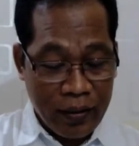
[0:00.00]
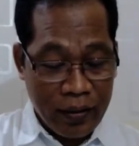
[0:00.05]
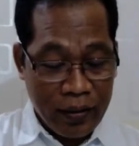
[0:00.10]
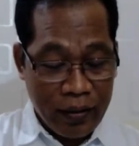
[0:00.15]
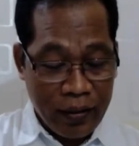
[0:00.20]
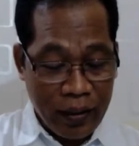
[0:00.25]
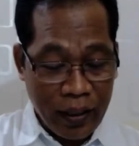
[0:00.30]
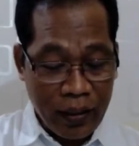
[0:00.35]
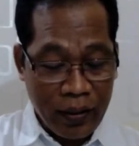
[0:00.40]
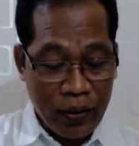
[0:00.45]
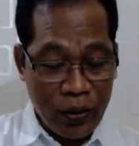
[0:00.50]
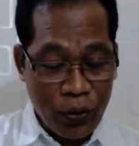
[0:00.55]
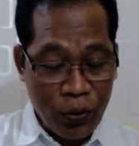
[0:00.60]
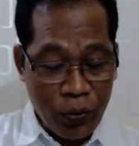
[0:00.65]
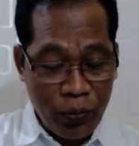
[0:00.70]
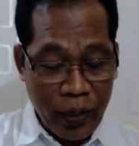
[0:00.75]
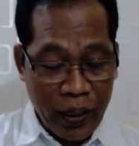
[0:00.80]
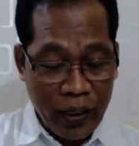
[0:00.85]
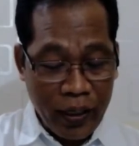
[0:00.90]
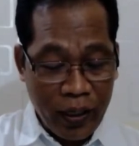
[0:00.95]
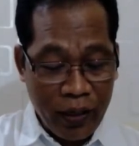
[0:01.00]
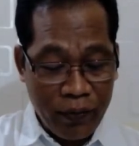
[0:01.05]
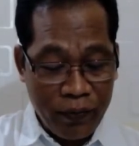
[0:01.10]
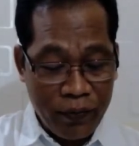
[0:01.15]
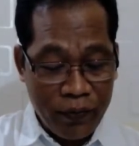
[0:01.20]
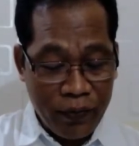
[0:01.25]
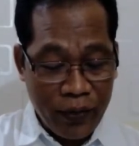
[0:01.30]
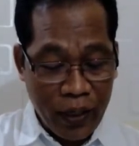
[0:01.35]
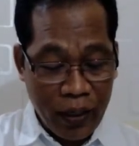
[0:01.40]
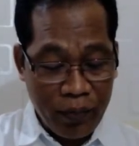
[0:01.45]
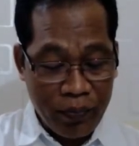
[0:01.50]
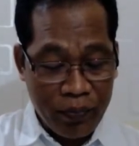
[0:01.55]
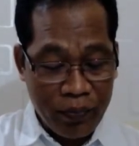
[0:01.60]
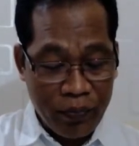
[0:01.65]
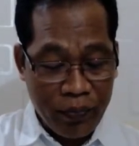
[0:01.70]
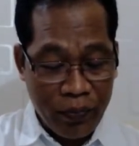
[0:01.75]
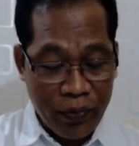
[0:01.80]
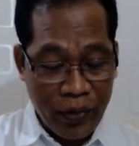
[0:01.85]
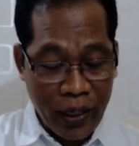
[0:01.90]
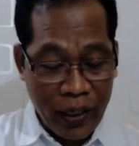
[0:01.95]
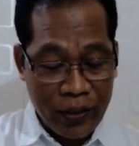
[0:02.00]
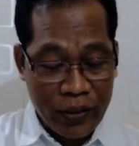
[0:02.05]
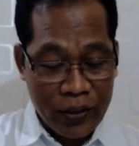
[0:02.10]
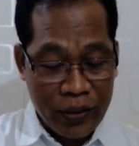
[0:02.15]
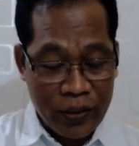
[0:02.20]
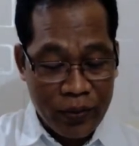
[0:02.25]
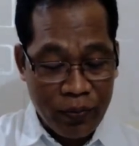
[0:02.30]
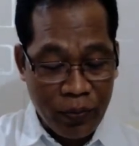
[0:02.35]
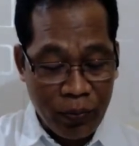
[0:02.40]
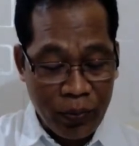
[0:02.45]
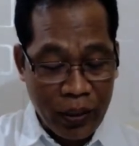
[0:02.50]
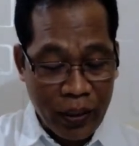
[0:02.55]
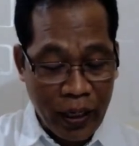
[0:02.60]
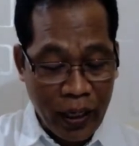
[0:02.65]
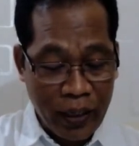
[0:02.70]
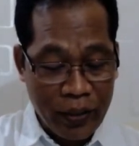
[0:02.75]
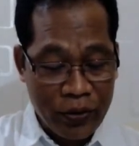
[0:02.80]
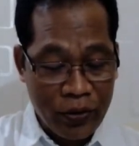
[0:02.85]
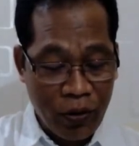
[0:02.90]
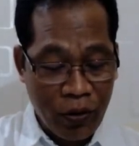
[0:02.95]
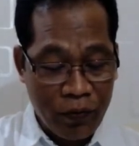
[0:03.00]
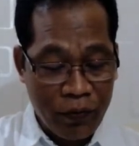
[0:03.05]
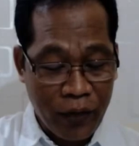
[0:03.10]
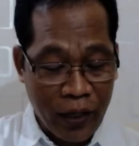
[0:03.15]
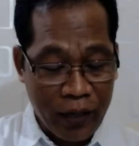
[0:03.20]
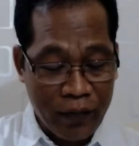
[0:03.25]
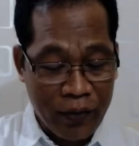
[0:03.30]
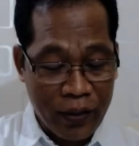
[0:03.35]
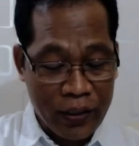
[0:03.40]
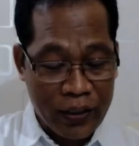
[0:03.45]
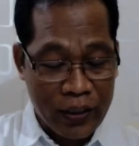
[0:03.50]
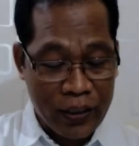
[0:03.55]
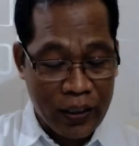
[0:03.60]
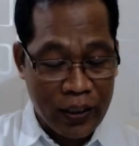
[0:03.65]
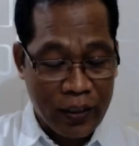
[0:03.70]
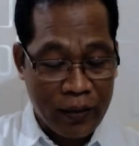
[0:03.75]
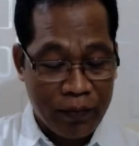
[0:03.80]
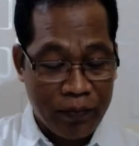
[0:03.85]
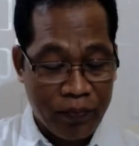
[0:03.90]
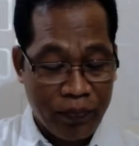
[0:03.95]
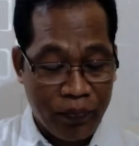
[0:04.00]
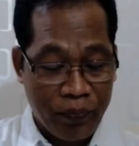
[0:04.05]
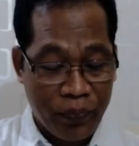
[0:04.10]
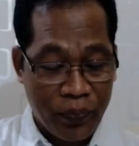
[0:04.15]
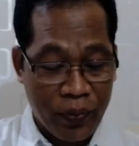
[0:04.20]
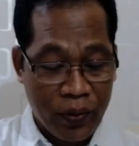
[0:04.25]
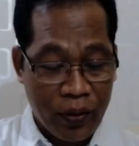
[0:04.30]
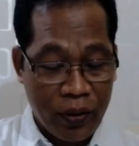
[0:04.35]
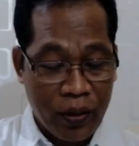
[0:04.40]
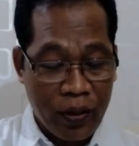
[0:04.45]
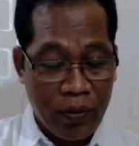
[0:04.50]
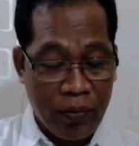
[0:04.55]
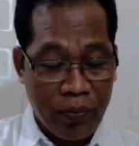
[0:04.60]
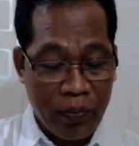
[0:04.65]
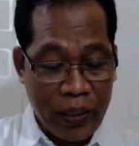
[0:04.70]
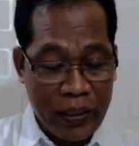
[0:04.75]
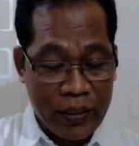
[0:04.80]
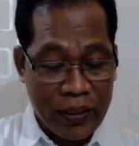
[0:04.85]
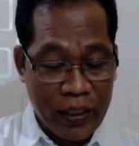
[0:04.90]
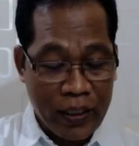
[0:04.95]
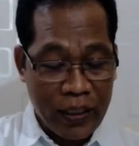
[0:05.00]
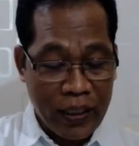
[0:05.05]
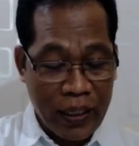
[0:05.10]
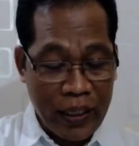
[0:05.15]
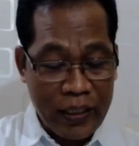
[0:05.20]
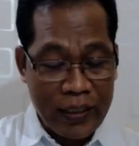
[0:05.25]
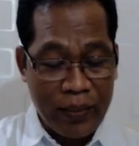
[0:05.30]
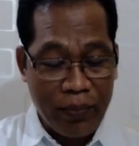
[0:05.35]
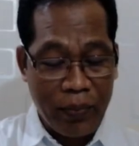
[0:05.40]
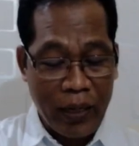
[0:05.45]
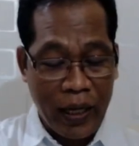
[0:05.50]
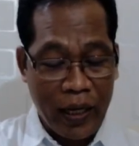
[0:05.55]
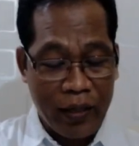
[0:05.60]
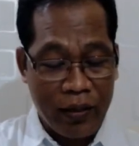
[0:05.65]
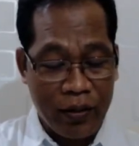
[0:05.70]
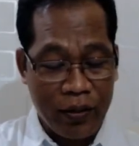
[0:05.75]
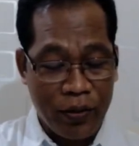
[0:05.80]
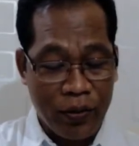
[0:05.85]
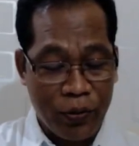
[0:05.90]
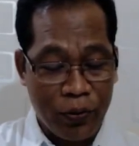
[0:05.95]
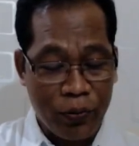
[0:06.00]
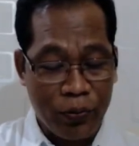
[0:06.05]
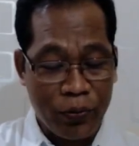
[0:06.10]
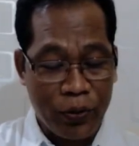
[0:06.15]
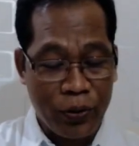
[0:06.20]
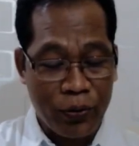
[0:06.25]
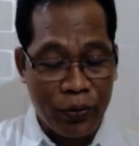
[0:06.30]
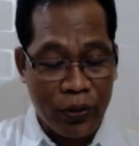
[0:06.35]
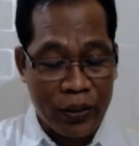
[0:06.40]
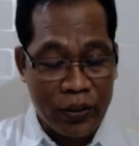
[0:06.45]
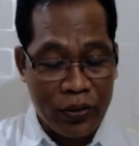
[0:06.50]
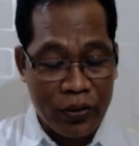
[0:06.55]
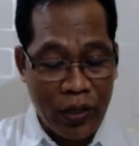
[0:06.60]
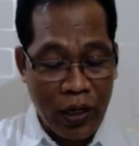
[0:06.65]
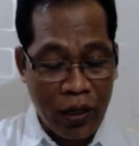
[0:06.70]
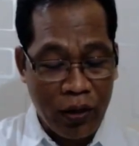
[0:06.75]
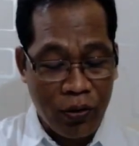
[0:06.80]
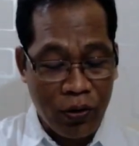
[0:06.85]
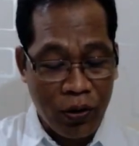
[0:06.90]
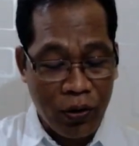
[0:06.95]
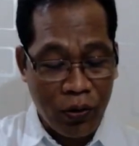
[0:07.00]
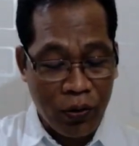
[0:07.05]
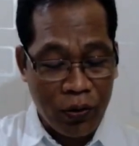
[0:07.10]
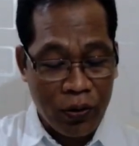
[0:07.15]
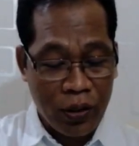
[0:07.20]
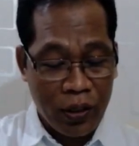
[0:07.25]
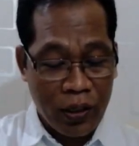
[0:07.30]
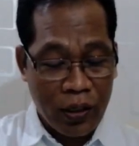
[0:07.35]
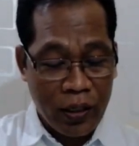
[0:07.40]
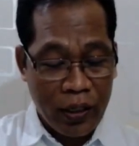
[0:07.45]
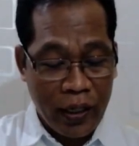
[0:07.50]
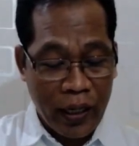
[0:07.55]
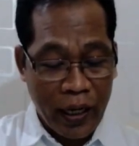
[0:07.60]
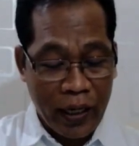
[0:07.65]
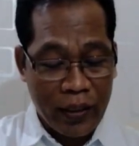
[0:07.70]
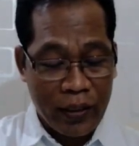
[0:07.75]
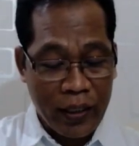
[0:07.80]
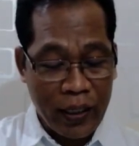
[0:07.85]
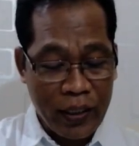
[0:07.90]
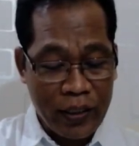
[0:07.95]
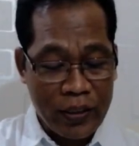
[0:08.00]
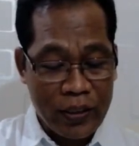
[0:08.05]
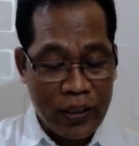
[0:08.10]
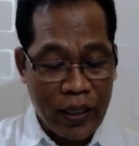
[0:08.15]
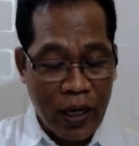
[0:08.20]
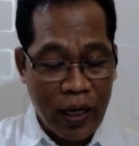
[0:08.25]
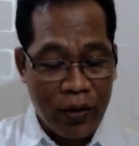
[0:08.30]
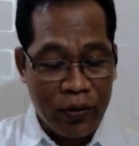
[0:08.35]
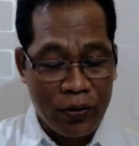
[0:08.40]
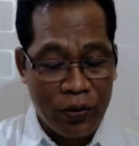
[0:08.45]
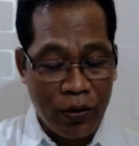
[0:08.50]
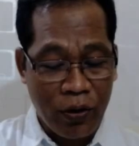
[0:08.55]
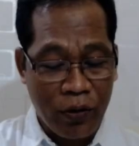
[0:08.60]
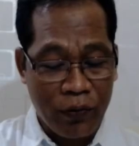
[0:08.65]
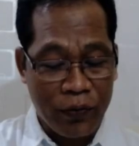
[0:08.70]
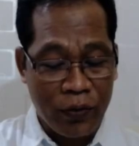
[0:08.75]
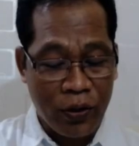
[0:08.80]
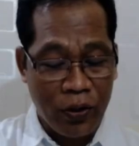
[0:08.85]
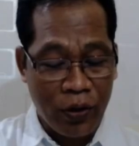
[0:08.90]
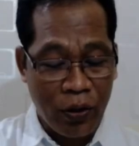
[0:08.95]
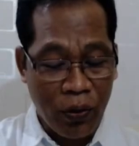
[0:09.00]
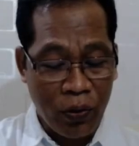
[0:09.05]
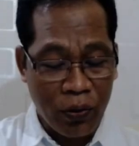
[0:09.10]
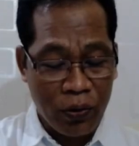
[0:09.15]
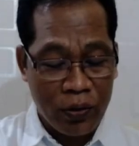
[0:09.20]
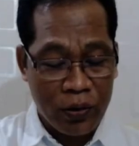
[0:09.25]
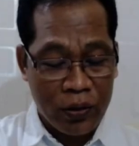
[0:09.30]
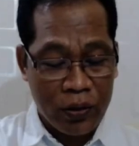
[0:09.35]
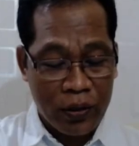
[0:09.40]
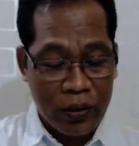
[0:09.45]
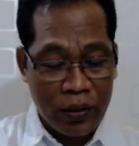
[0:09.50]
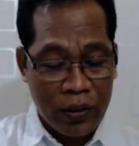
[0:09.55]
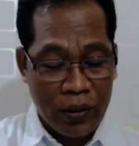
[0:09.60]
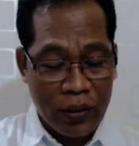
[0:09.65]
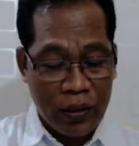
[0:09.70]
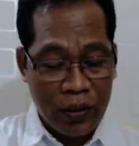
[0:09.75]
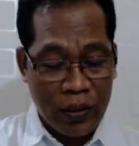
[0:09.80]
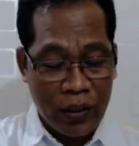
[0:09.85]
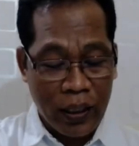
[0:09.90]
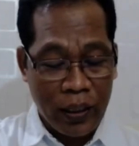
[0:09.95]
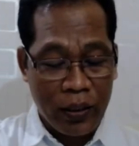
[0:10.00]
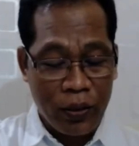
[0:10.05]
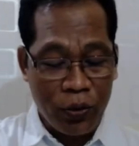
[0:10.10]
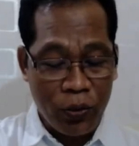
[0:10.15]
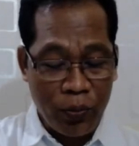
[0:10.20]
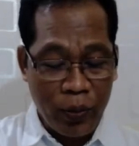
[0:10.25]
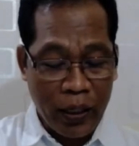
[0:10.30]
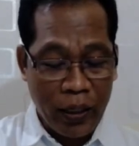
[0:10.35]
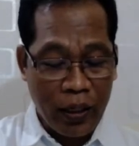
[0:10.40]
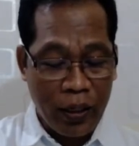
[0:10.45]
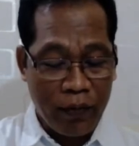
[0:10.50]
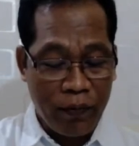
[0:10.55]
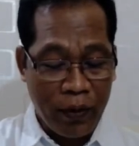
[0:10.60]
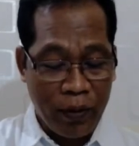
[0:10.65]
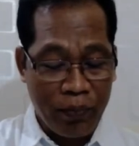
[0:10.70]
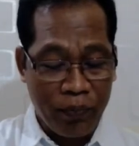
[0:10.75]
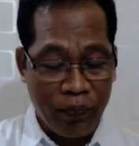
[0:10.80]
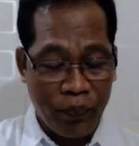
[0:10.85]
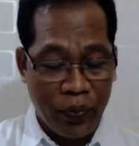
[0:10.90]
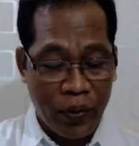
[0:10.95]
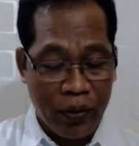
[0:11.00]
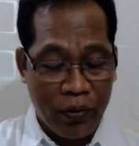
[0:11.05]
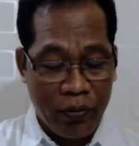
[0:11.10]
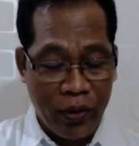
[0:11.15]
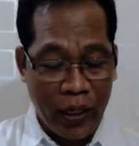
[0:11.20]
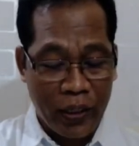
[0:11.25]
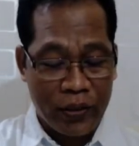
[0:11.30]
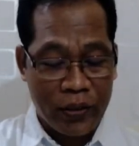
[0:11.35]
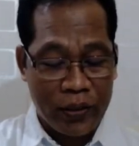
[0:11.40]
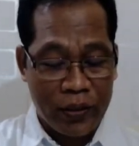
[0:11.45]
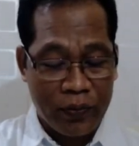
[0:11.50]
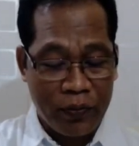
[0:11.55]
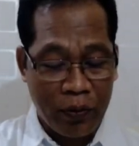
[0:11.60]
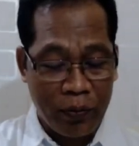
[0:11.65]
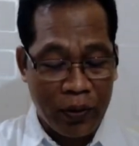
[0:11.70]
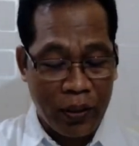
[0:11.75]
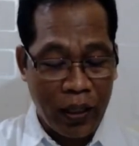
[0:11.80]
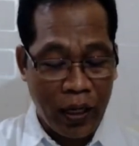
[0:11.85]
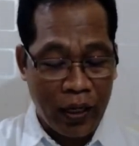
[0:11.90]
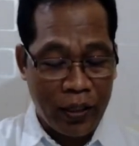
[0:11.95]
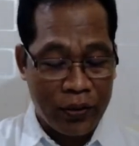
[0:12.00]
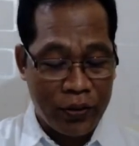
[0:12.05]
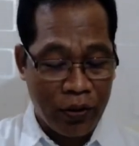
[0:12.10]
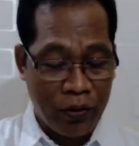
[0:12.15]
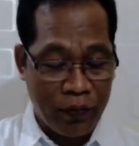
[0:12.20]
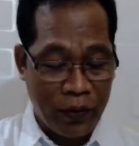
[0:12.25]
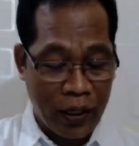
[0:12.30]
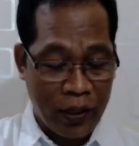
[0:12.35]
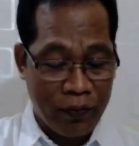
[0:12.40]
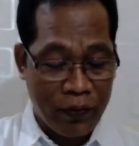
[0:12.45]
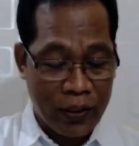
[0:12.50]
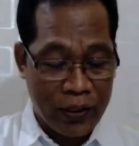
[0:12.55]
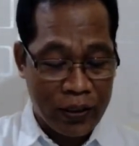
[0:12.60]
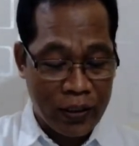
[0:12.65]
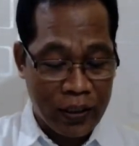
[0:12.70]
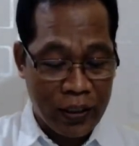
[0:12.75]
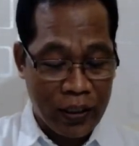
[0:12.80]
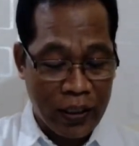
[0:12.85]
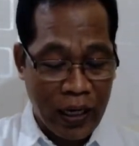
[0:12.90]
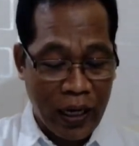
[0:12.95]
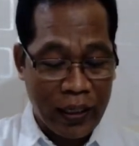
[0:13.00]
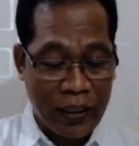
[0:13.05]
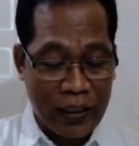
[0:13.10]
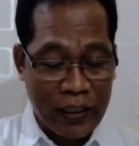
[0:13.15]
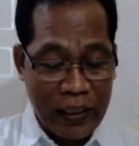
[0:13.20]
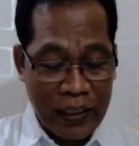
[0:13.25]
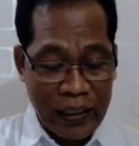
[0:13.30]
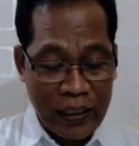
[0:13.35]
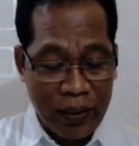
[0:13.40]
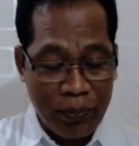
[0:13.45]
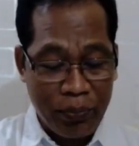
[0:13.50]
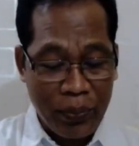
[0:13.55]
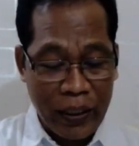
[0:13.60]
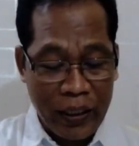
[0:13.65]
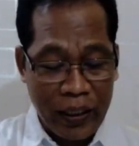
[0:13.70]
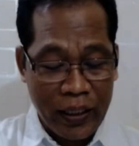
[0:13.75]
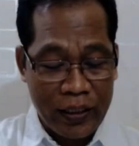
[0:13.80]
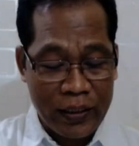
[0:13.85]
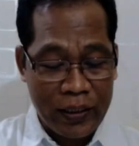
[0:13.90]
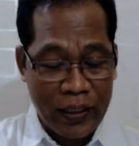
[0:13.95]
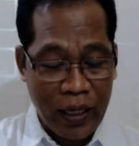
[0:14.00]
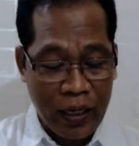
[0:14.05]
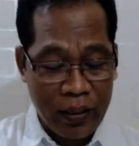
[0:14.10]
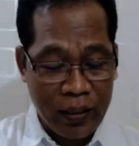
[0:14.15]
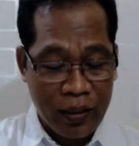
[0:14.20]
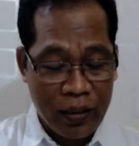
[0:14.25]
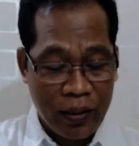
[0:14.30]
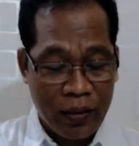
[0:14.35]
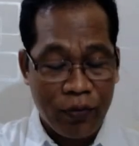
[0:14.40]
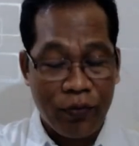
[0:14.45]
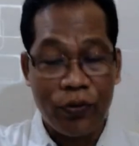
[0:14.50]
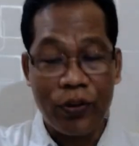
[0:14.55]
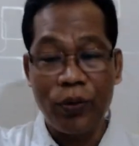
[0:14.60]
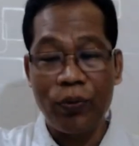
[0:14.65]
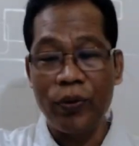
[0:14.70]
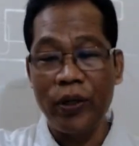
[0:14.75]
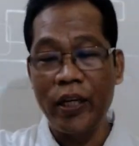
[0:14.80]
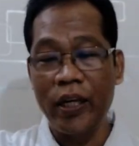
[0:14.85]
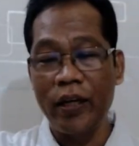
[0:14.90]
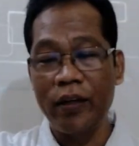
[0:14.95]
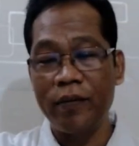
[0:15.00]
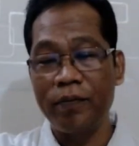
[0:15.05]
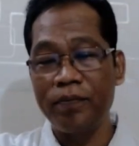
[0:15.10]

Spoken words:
That you may give him rest from the days of adversity. Blessed is the man whom you instruct, O Lord, and teach out of your law, that you may give him rest from the days of adversity until the pit is dug for the wicked.